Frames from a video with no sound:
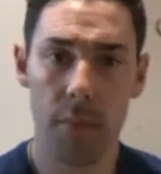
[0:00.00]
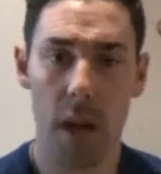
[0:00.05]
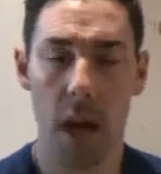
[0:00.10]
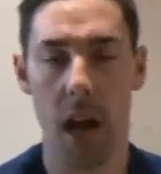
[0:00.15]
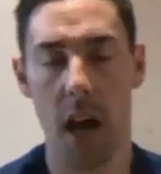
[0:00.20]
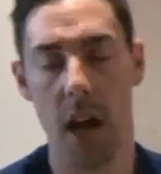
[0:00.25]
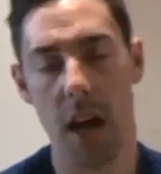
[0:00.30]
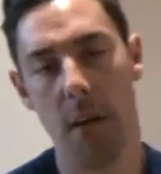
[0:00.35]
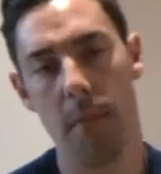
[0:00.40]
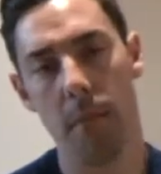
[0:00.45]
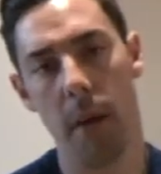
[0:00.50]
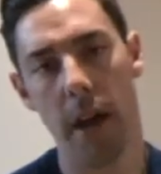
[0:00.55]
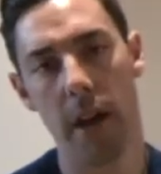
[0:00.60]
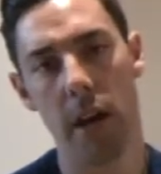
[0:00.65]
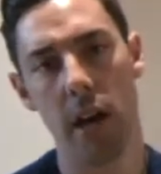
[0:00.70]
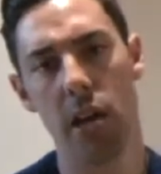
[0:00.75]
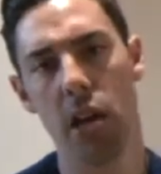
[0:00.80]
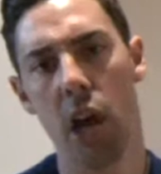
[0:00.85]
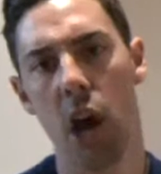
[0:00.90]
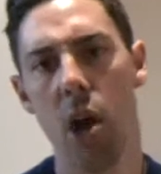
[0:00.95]
And
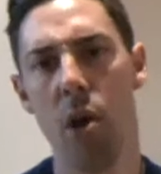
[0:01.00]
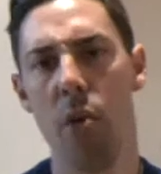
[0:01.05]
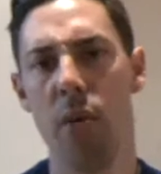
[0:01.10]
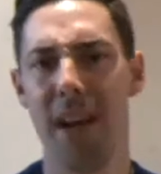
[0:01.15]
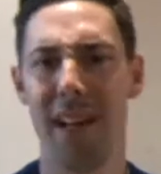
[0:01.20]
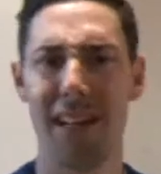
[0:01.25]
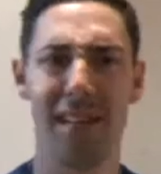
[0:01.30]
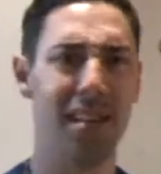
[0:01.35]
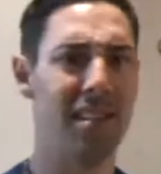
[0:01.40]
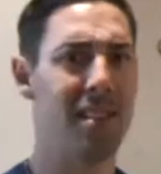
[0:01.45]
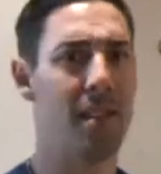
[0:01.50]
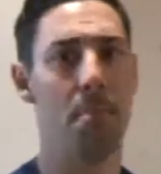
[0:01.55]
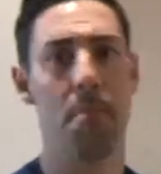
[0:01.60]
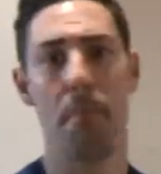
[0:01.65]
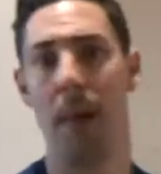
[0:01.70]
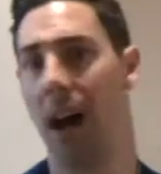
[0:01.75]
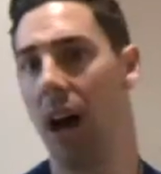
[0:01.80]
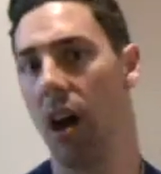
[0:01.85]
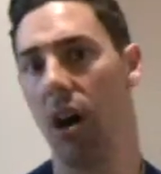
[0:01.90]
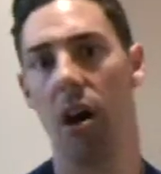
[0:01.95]
I know it doesn't
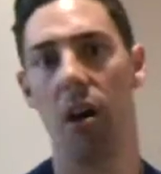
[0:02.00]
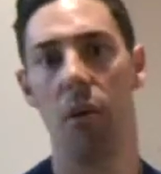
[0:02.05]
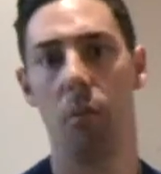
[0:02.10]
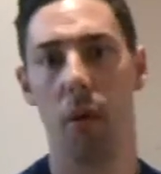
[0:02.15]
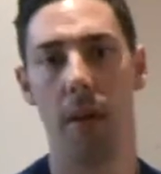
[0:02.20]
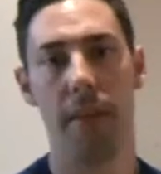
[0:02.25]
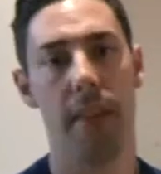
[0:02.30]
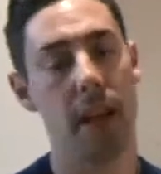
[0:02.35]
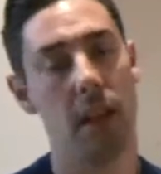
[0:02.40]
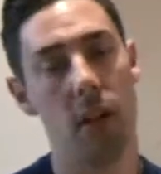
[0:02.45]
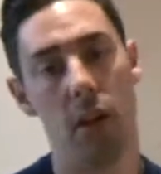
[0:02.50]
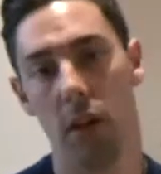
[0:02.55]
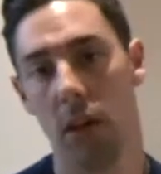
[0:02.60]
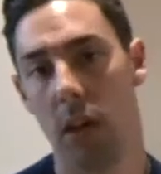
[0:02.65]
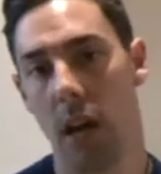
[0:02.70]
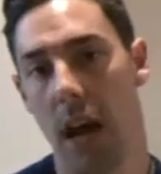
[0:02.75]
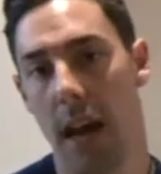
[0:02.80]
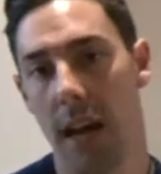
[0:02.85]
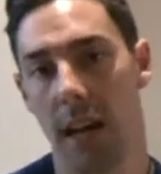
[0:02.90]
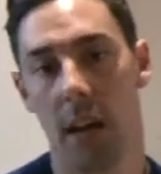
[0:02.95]
matter what they look
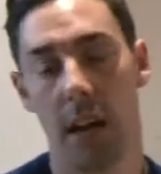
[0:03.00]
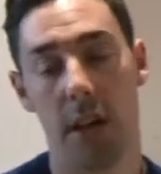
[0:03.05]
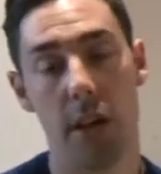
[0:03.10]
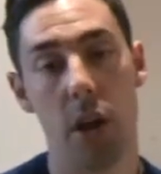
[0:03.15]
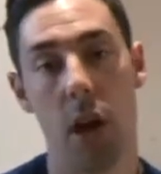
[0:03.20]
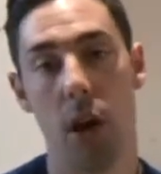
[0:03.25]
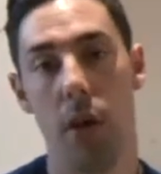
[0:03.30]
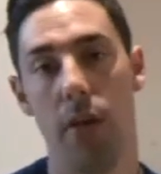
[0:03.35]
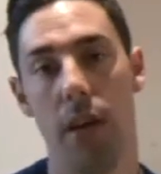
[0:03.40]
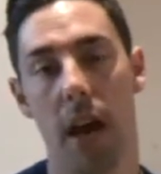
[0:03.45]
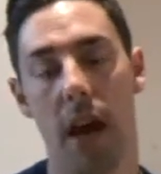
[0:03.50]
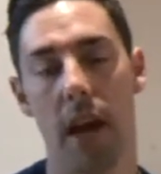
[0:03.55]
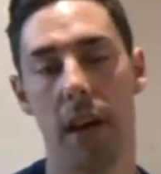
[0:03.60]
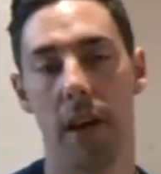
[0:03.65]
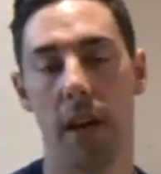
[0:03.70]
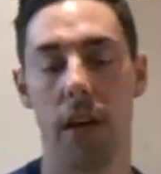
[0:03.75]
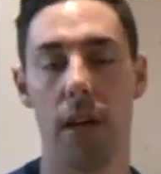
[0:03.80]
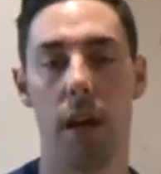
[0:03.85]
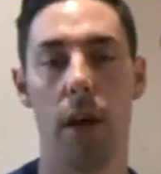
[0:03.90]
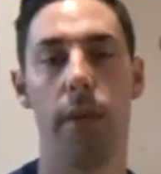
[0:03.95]
like, I know that,
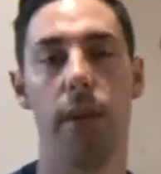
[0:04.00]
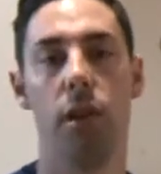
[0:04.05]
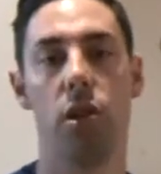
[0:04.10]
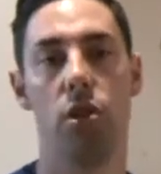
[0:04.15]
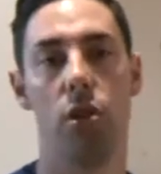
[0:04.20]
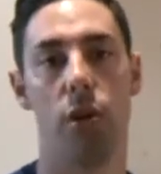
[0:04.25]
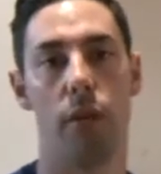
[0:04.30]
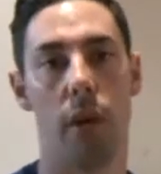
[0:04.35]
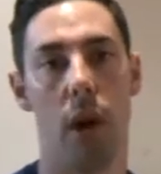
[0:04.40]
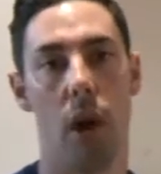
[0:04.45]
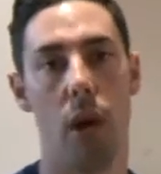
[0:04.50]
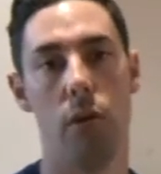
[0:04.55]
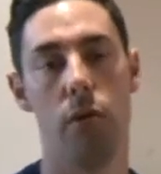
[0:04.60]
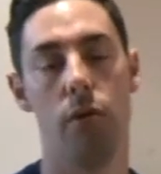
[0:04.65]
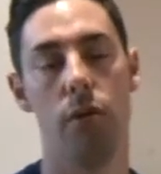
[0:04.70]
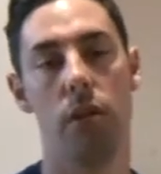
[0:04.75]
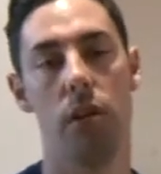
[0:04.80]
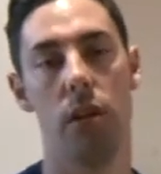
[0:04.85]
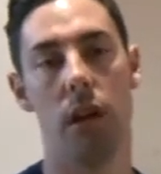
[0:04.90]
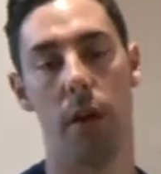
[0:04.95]
and I know it's your
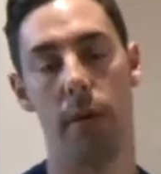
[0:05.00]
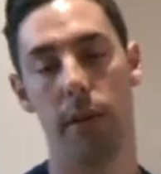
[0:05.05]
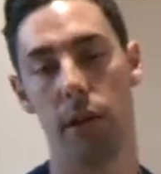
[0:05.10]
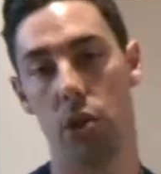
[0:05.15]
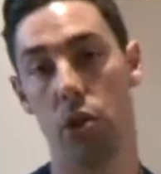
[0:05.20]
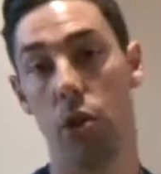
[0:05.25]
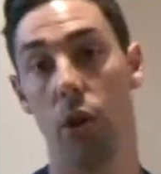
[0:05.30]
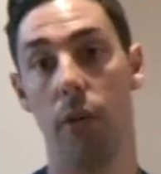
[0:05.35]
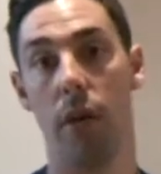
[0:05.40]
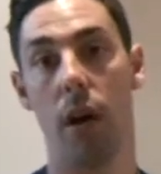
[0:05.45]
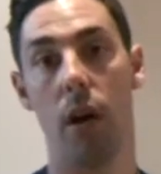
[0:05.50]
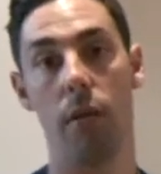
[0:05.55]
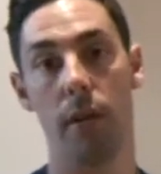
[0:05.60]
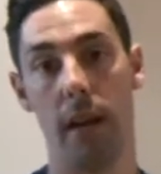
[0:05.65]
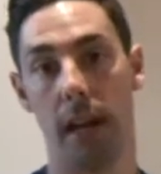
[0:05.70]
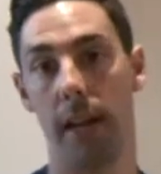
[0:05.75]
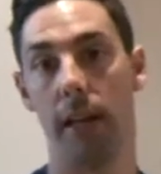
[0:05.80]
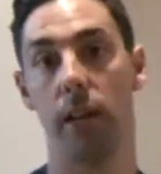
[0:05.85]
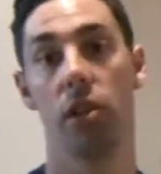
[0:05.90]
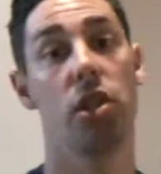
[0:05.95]
own, you know, it's your own
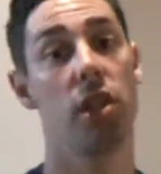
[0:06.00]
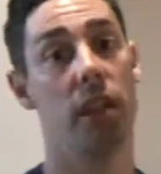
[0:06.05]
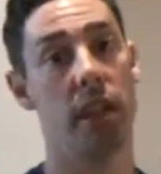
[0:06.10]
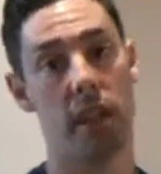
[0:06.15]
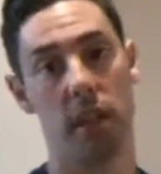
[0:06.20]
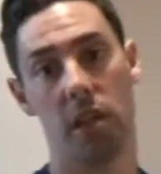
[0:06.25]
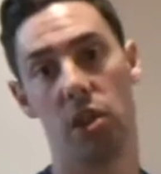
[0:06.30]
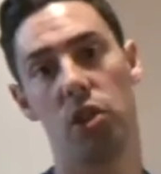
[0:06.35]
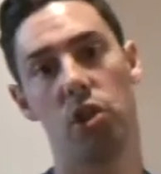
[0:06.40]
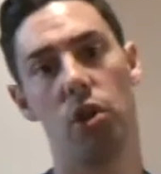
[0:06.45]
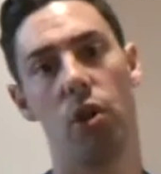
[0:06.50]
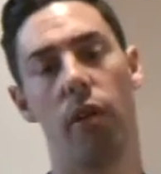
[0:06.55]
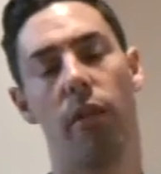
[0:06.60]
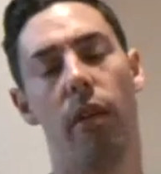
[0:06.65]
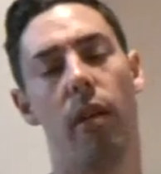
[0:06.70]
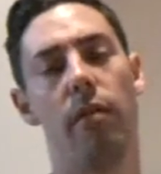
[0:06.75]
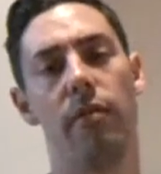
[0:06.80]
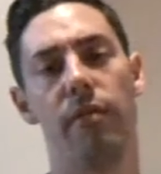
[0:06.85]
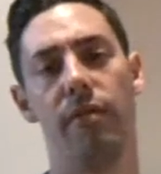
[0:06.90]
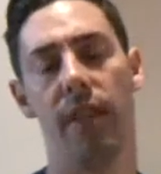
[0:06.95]
energy and it's your
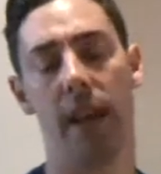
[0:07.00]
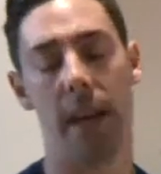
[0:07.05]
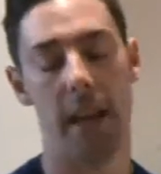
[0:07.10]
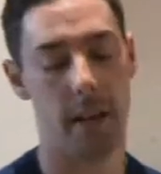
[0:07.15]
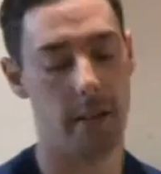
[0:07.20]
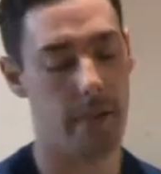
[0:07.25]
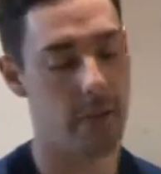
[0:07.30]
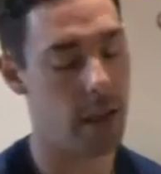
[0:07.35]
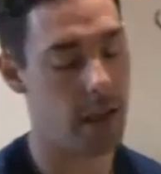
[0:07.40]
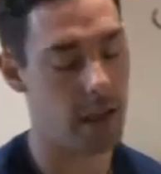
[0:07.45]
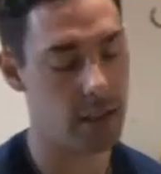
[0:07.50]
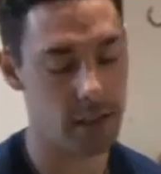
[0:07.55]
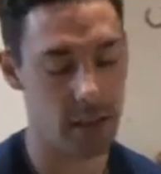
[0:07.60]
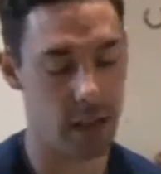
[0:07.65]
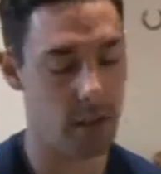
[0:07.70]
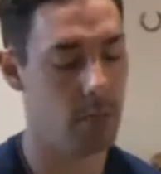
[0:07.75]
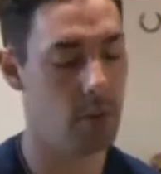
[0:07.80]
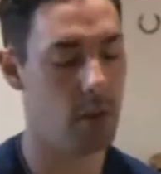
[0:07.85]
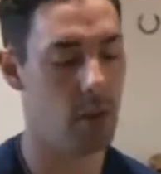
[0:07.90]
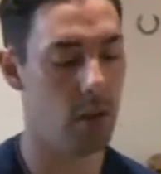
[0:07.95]
own thing, and that's
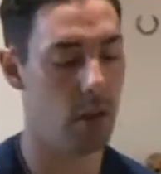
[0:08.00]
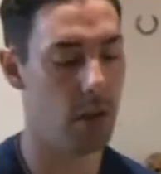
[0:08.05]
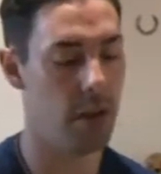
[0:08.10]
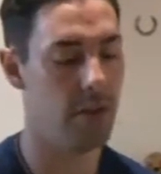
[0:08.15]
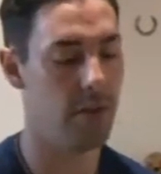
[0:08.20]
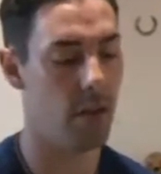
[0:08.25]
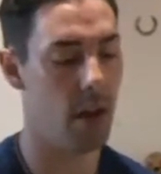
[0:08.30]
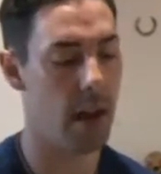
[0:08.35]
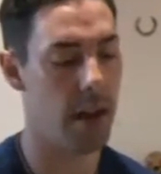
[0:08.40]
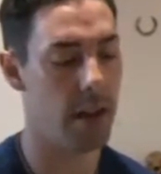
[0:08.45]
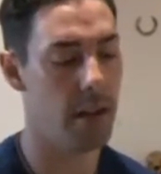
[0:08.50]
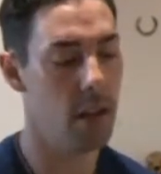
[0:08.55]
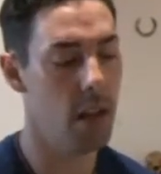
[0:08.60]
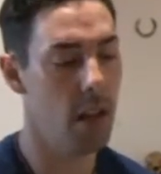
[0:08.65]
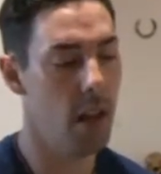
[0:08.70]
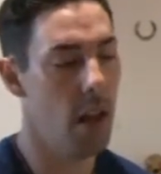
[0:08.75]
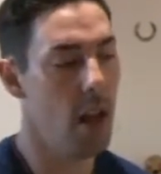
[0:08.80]
absolutely fine.